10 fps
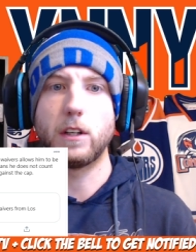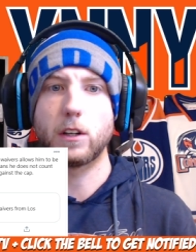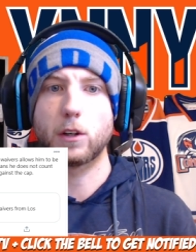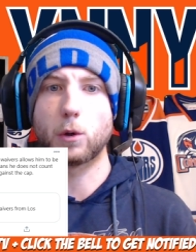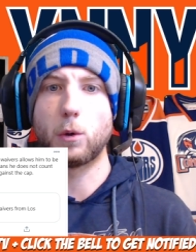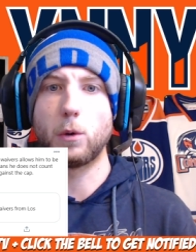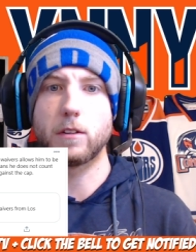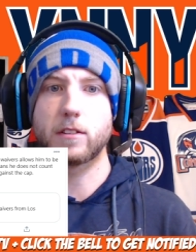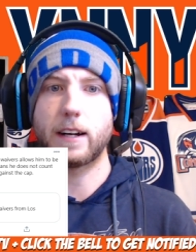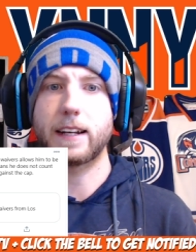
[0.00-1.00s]

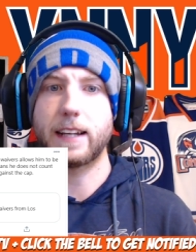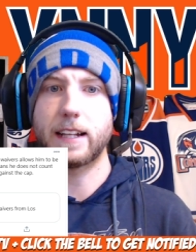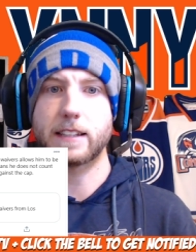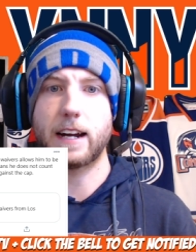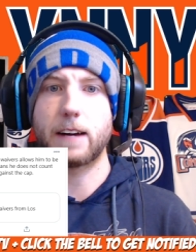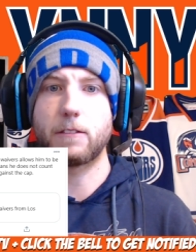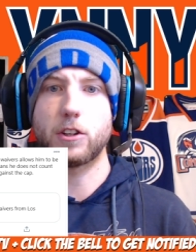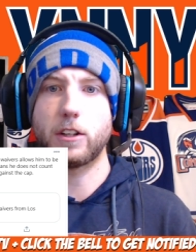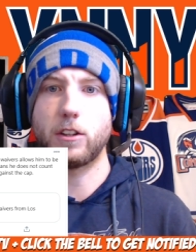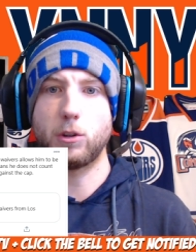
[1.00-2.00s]
goals against
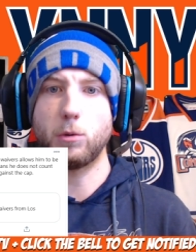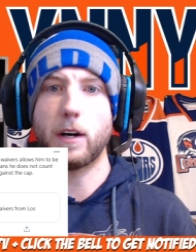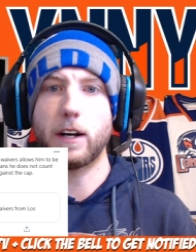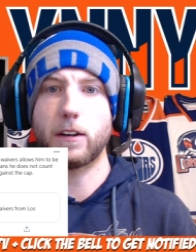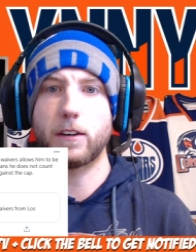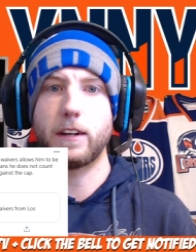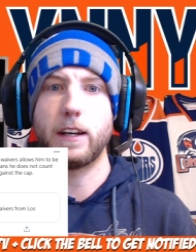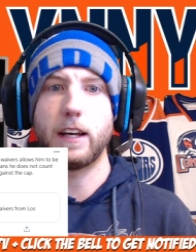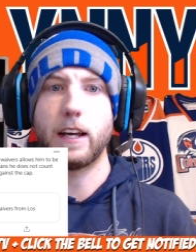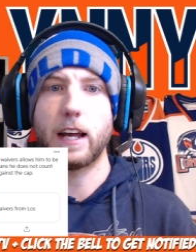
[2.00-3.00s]
average in
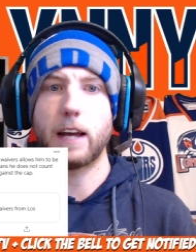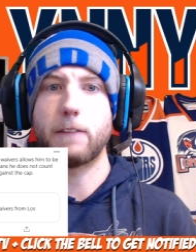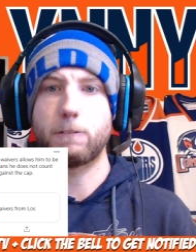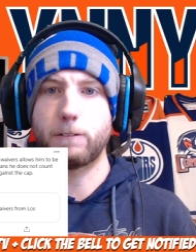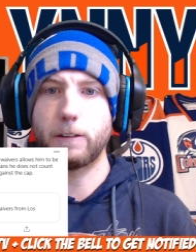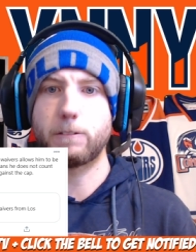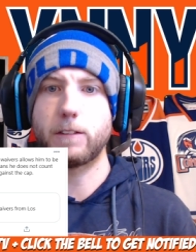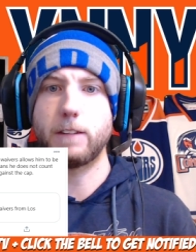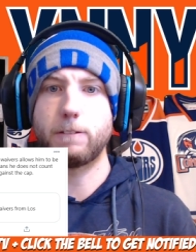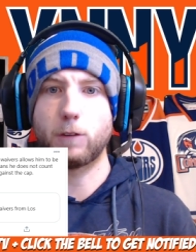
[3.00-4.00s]

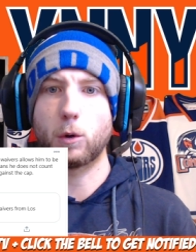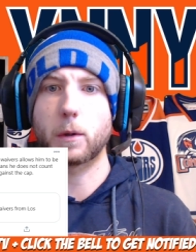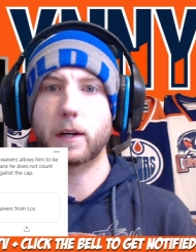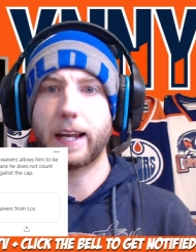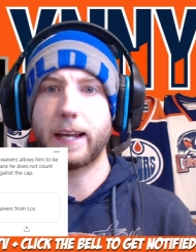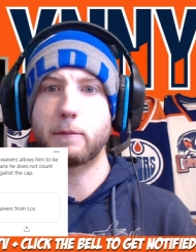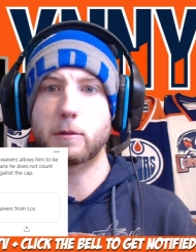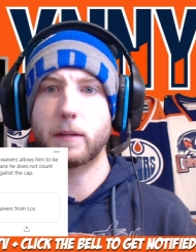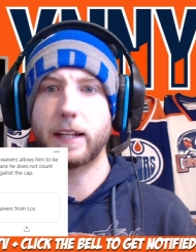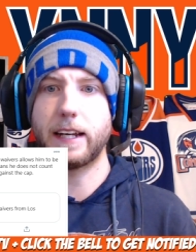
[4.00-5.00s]
254 games
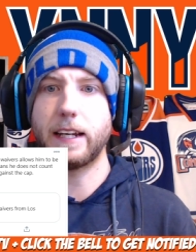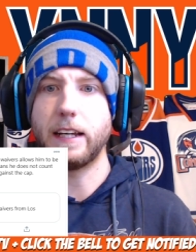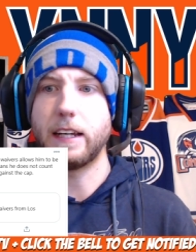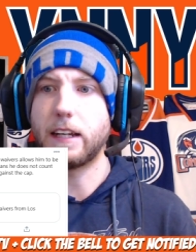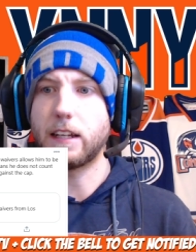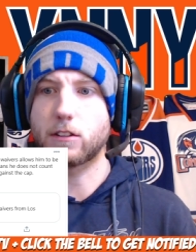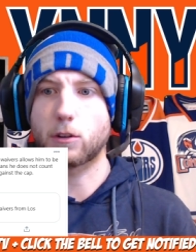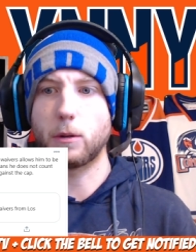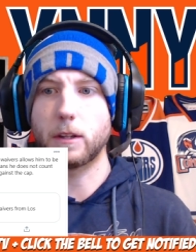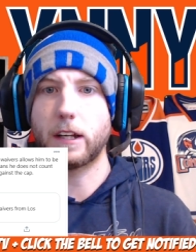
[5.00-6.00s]
played. He's a
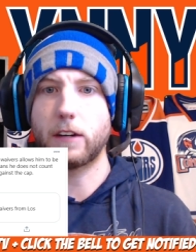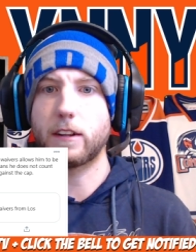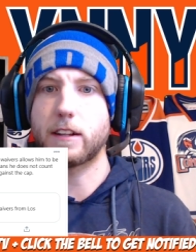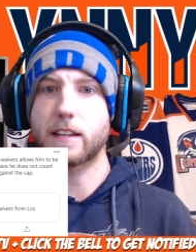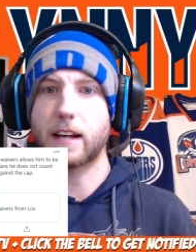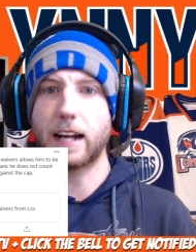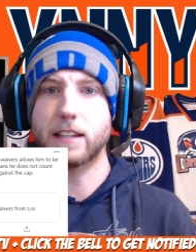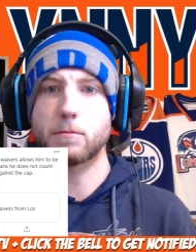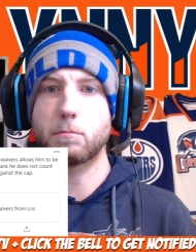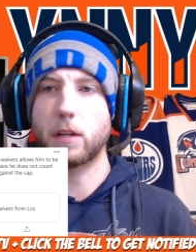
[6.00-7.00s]
goaltender that's had
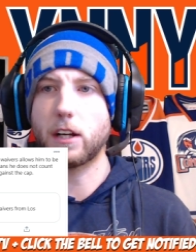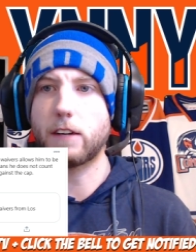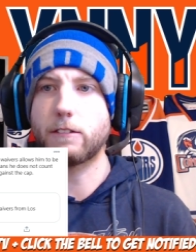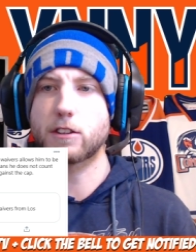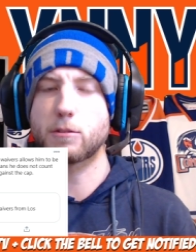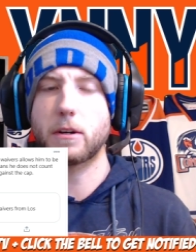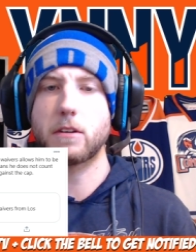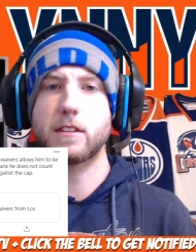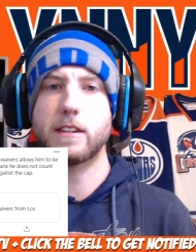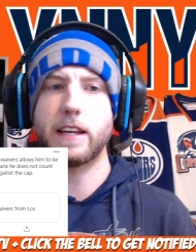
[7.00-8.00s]
some playoff
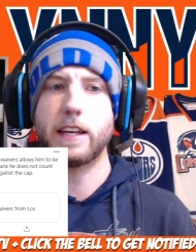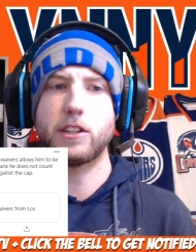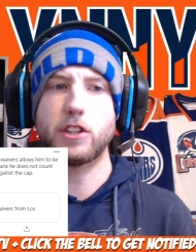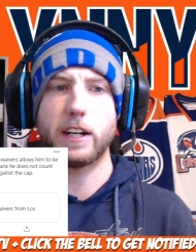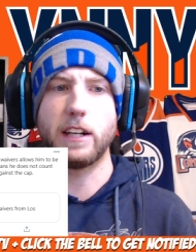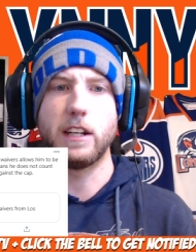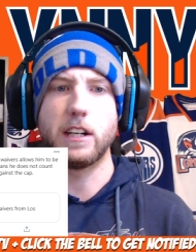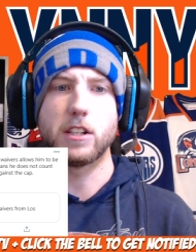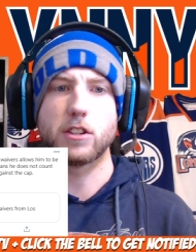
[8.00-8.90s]
experience in the AHL. So